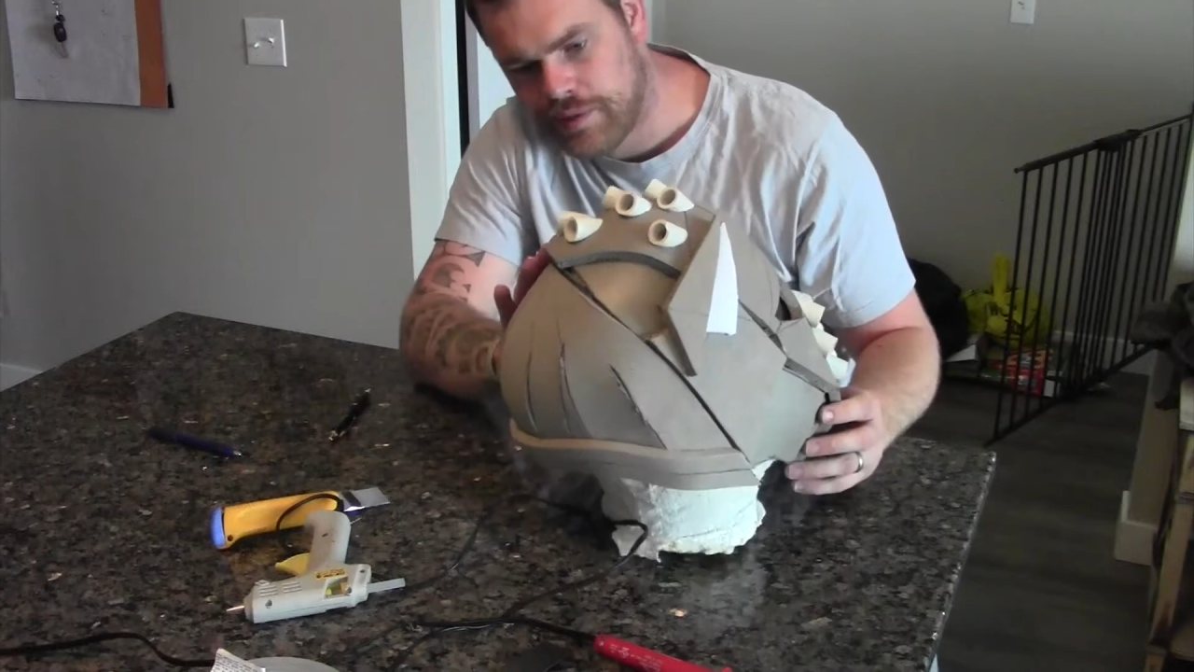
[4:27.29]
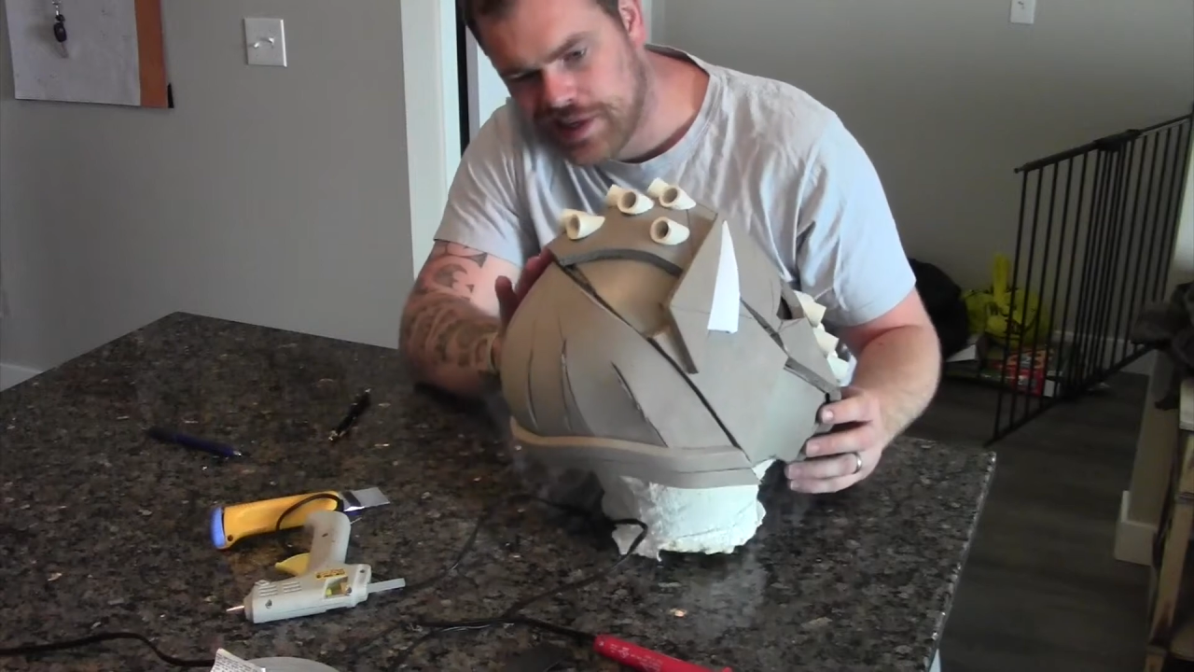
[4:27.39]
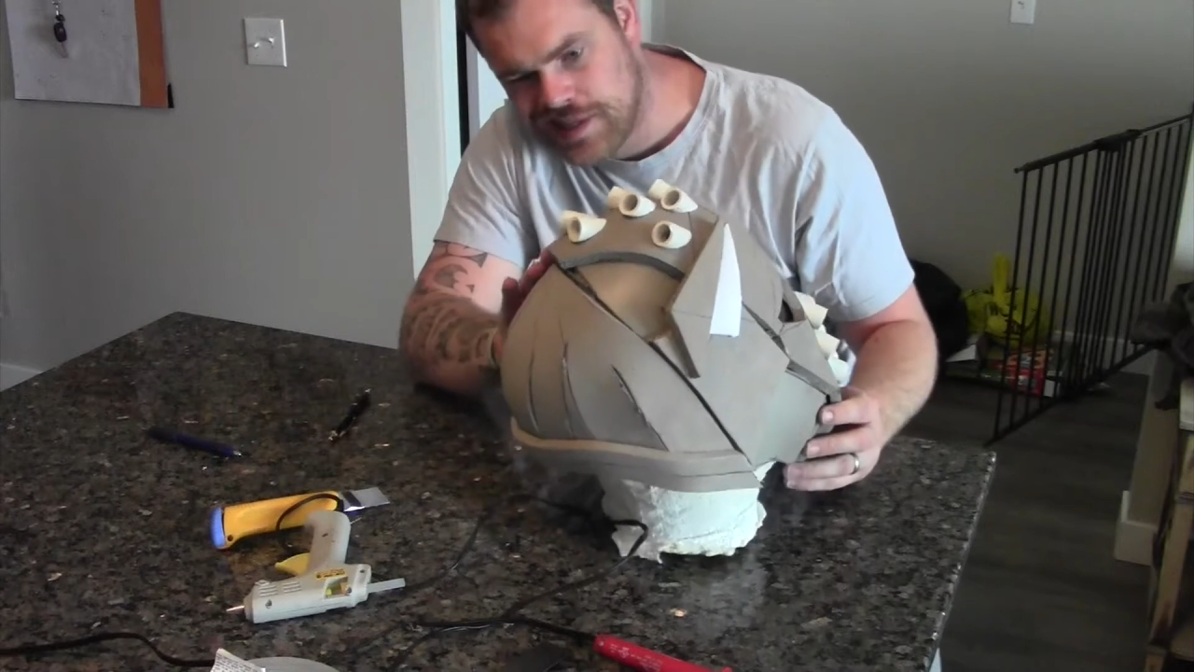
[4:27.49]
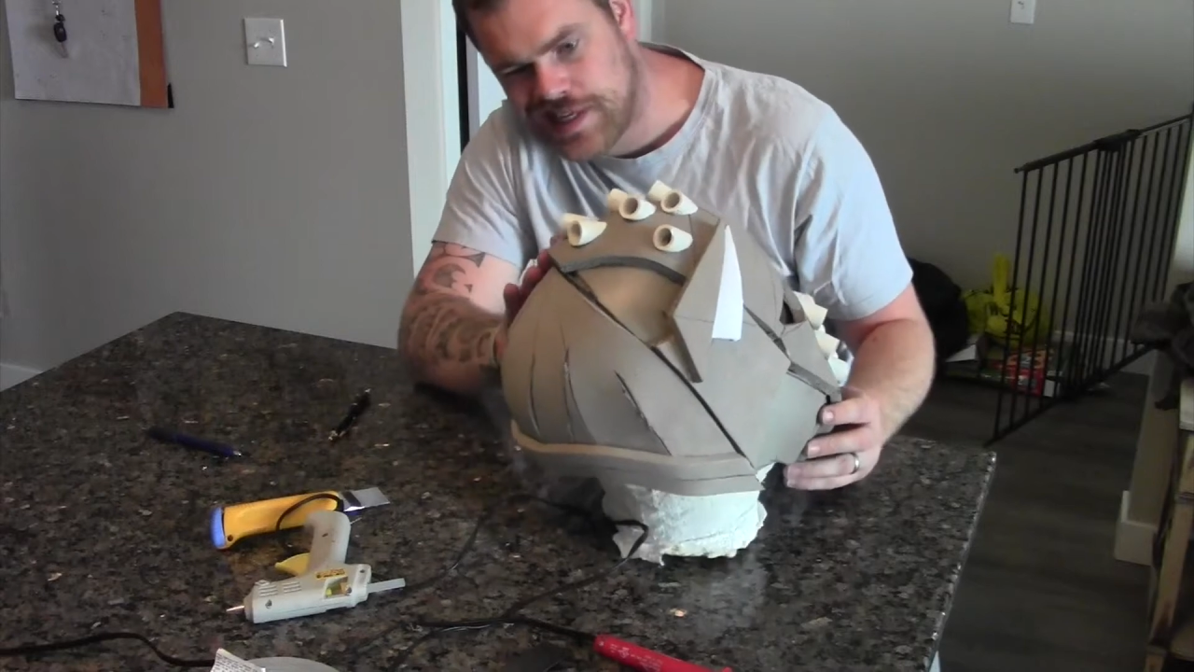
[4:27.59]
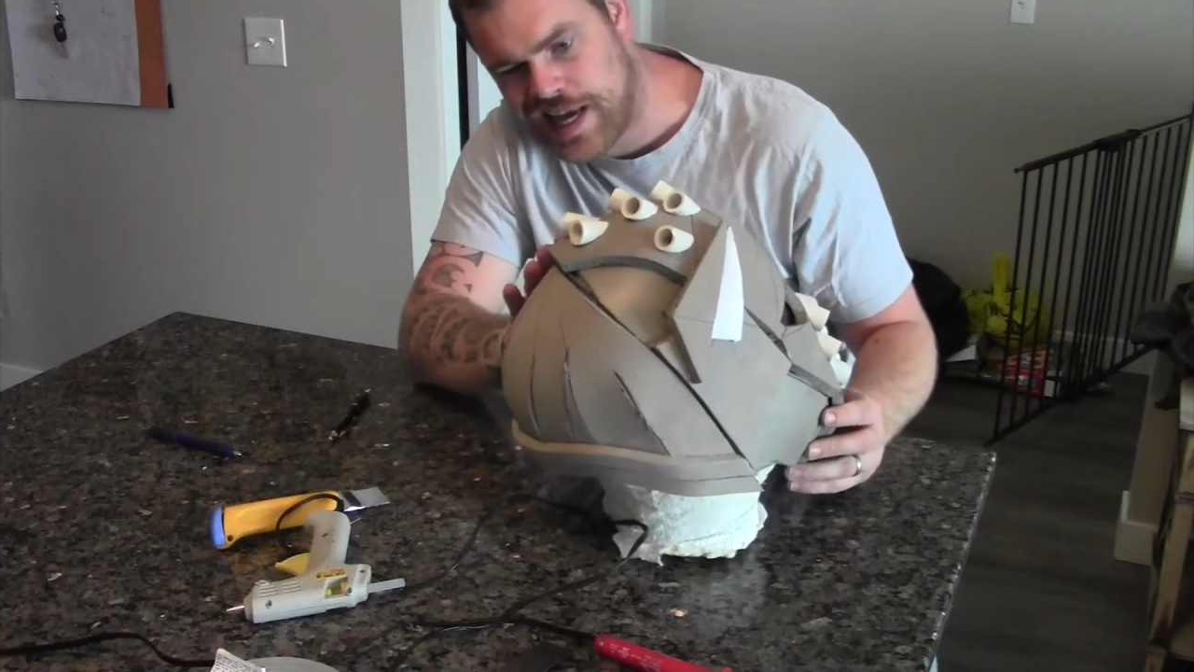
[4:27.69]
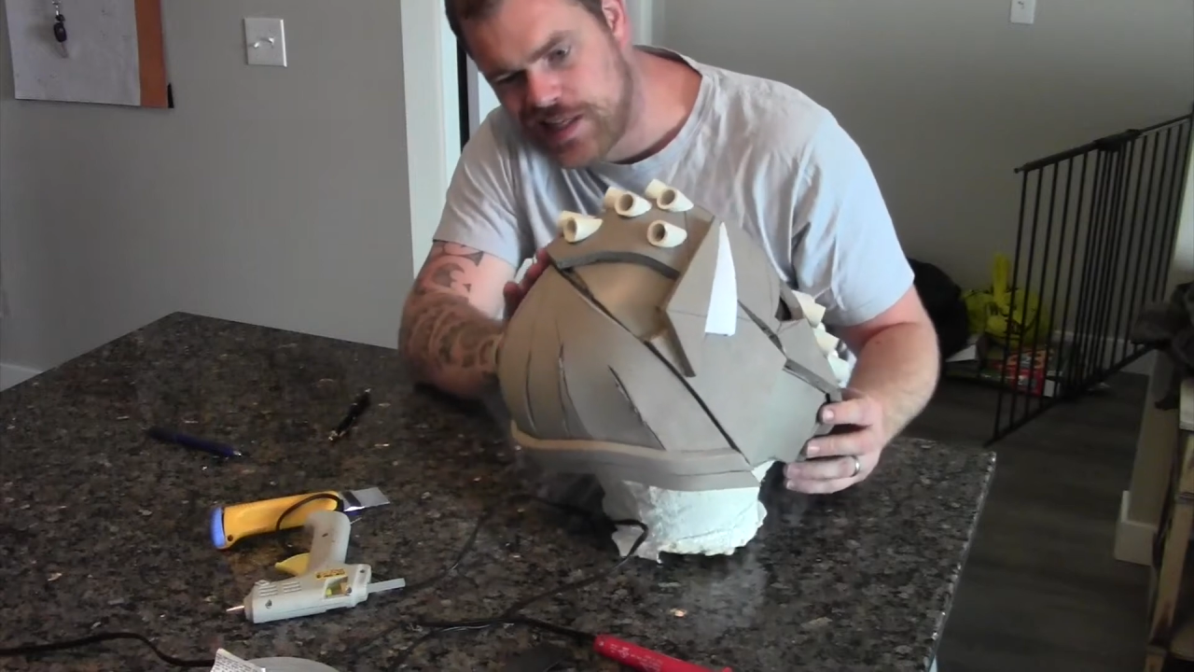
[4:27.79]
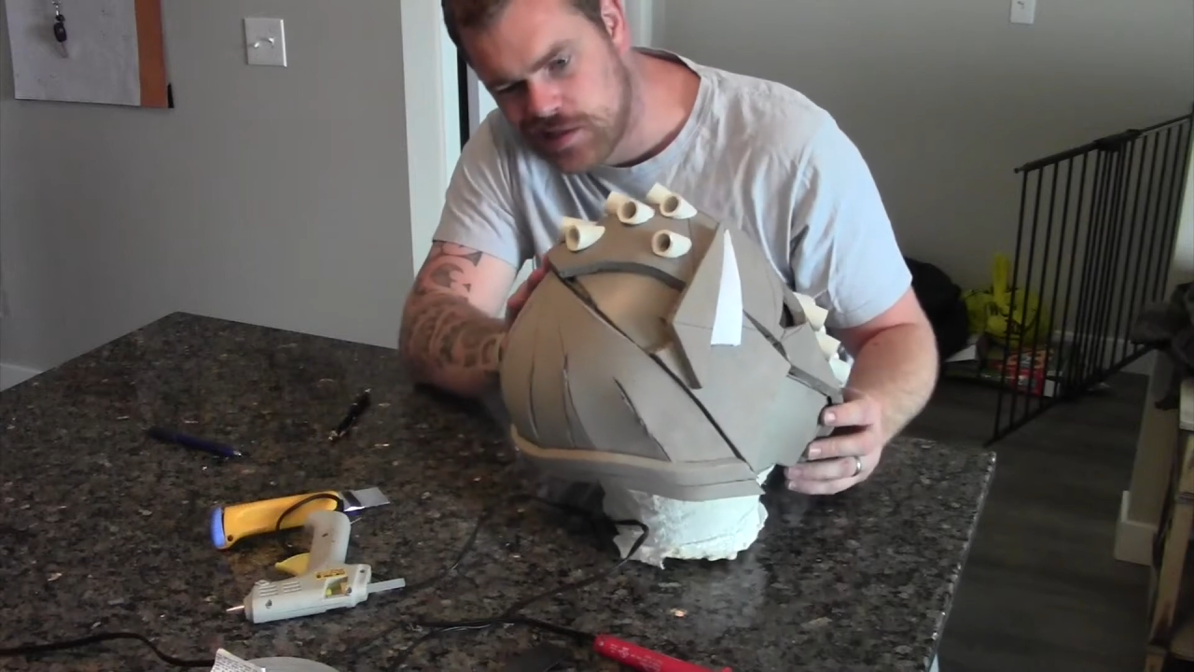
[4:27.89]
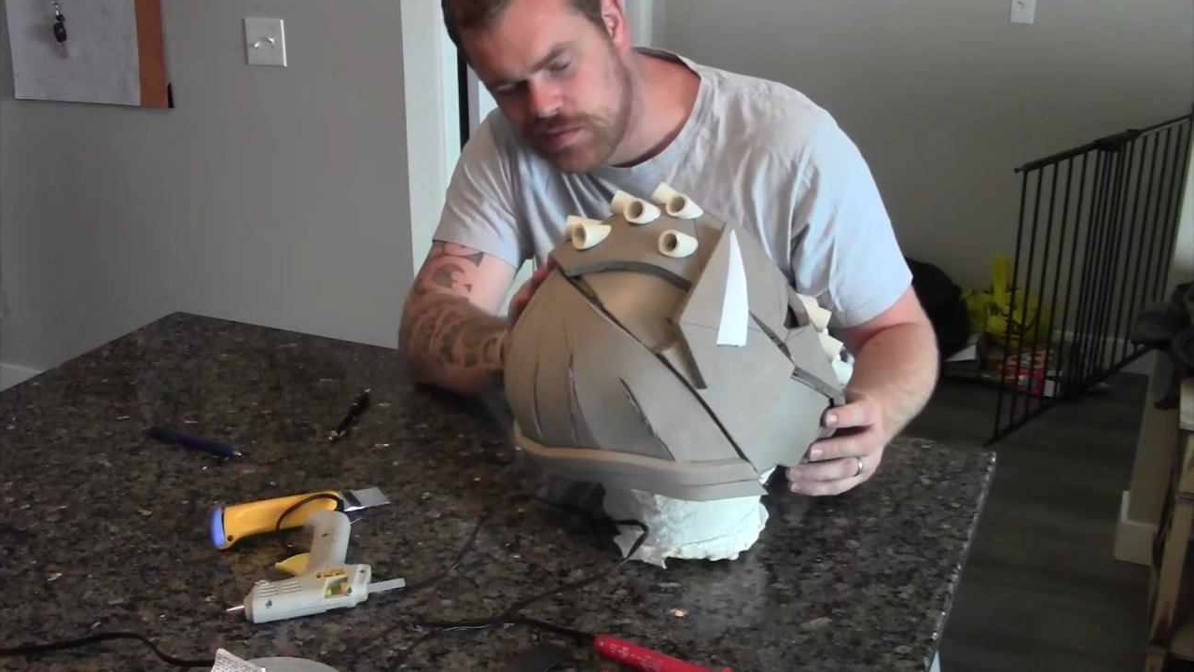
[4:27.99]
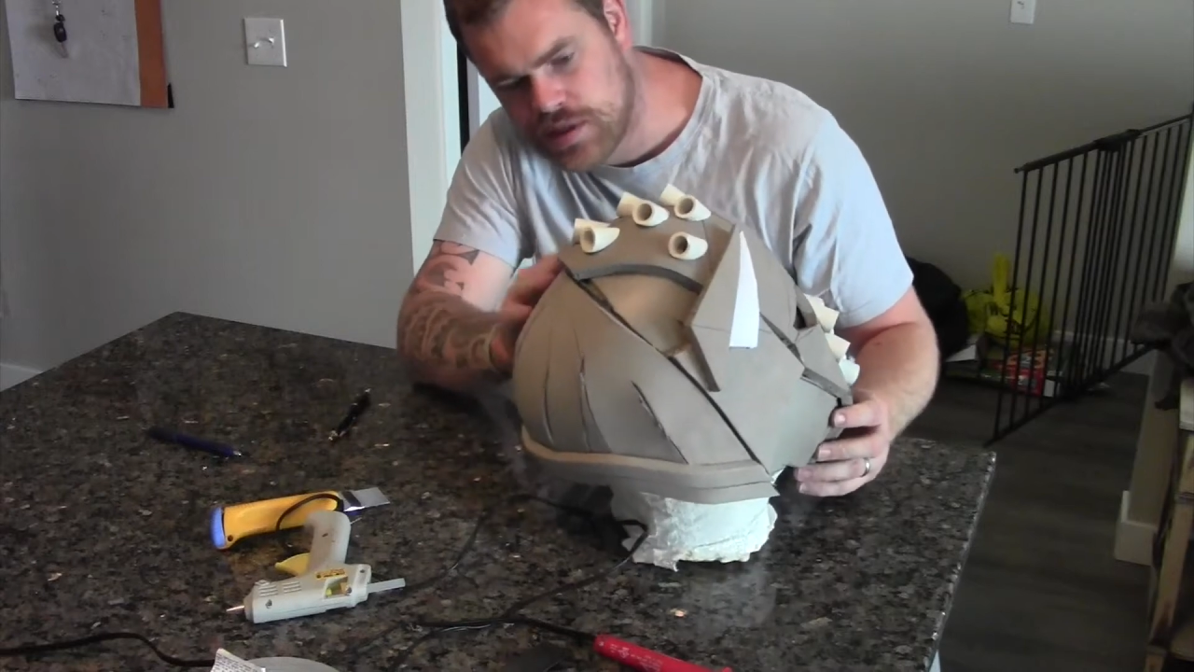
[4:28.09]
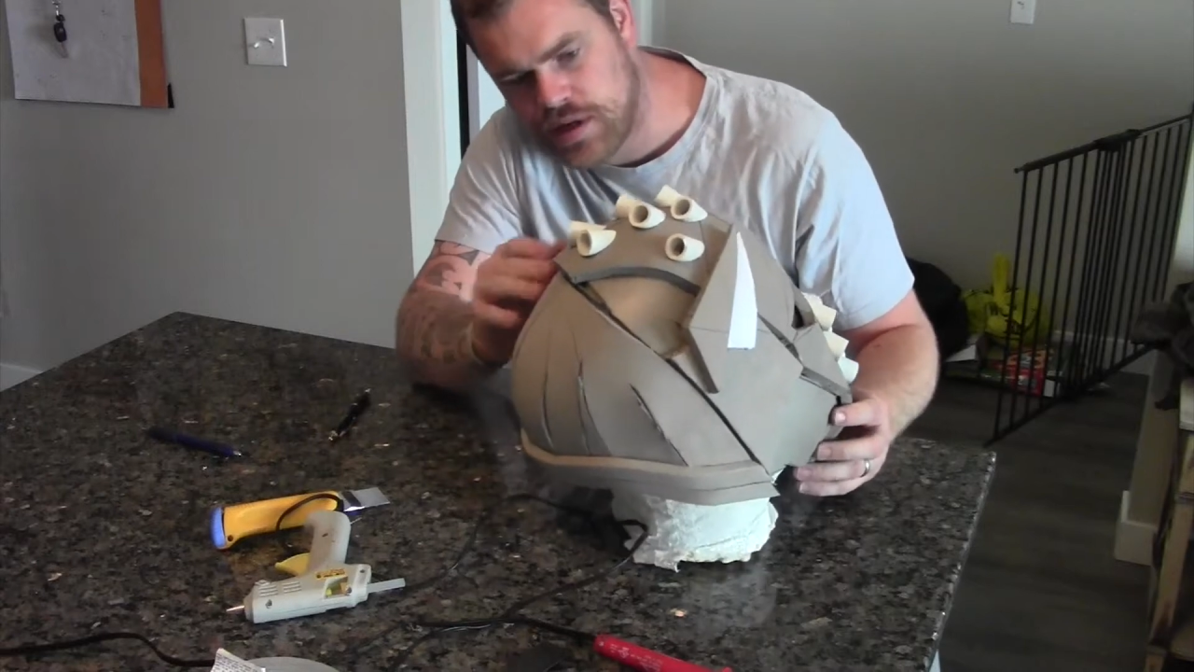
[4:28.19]
gonna sand
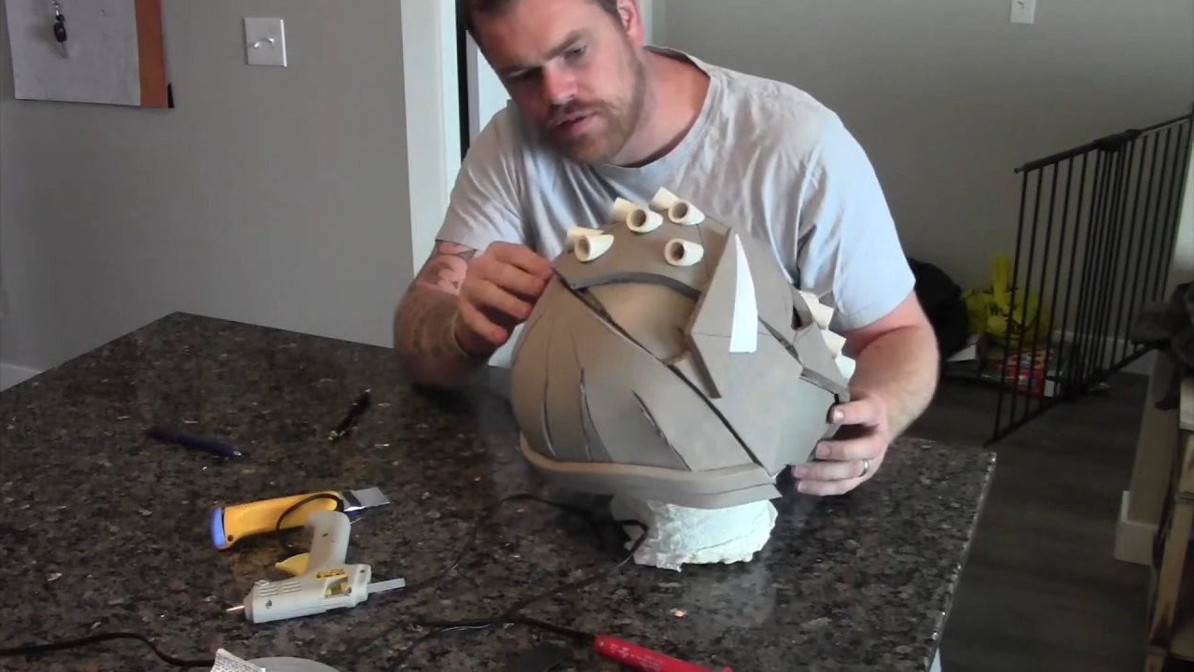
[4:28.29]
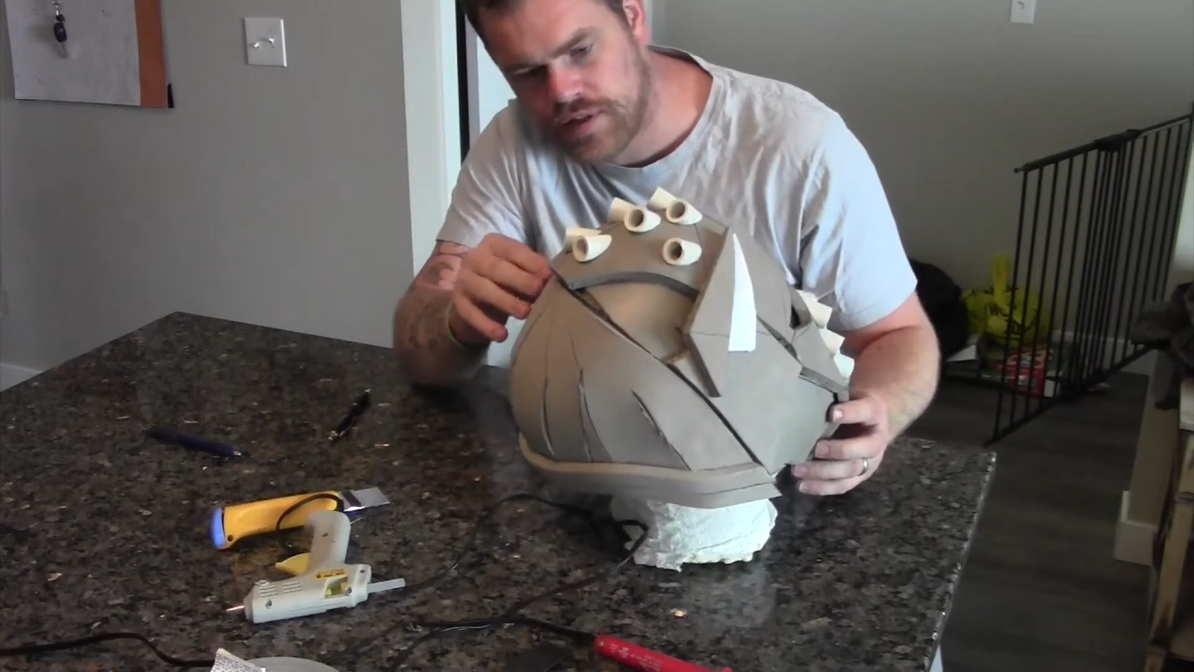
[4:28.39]
some stuff